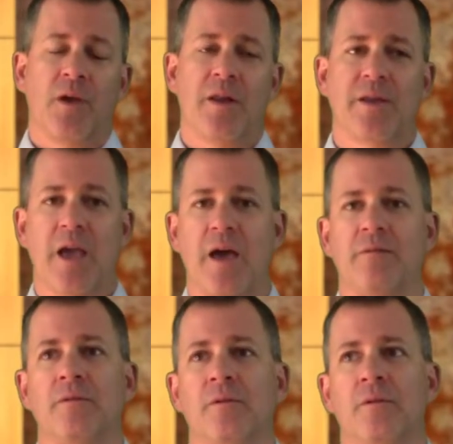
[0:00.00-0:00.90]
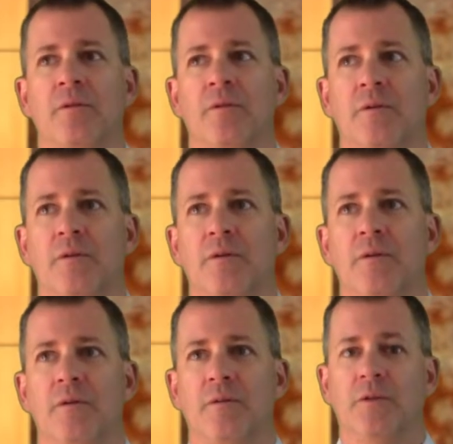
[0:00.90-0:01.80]
And again,
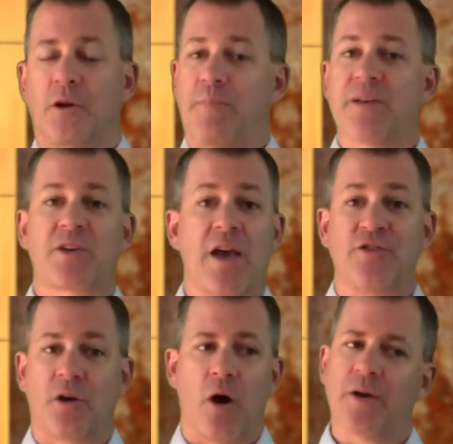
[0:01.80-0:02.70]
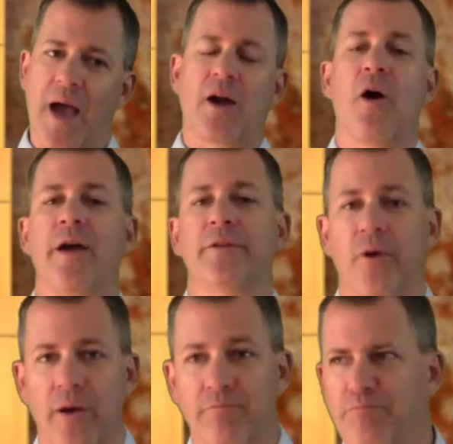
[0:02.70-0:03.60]
look, best case, they'll go, yeah, go ahead and
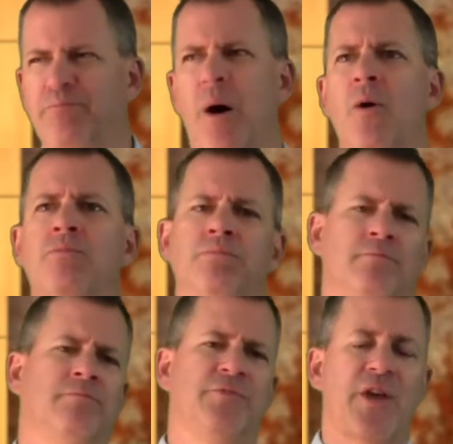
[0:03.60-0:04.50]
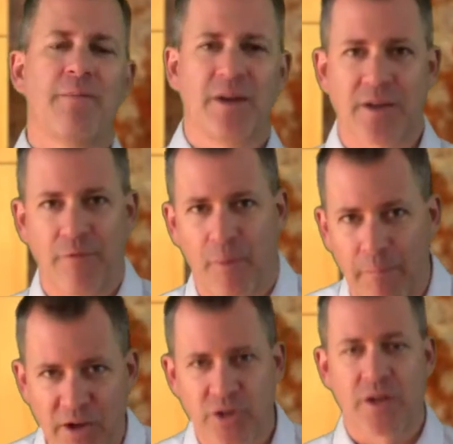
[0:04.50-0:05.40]
do it. Boom, save myself a
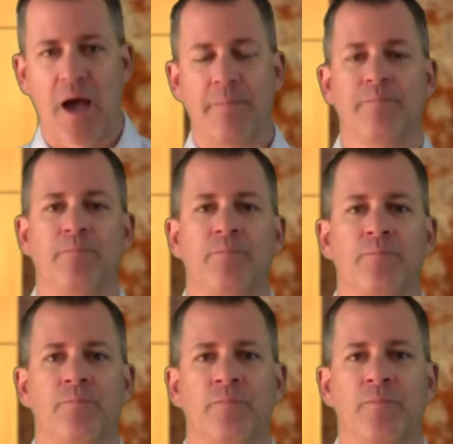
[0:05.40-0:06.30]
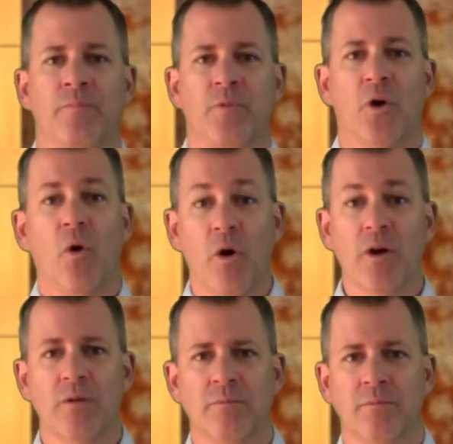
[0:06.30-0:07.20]
bunch of time.
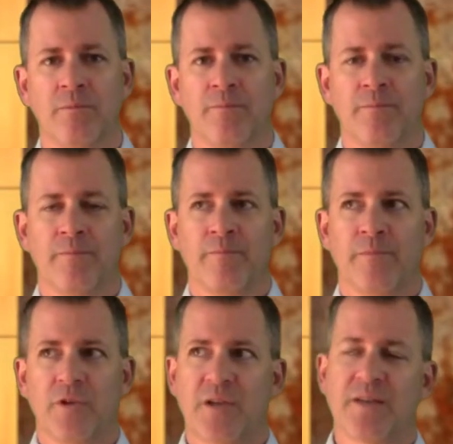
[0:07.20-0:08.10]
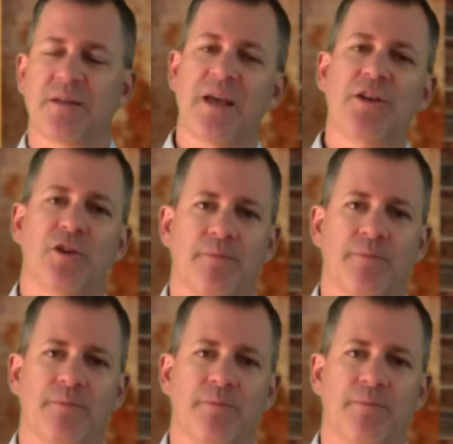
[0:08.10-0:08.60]
Or there's hesitation.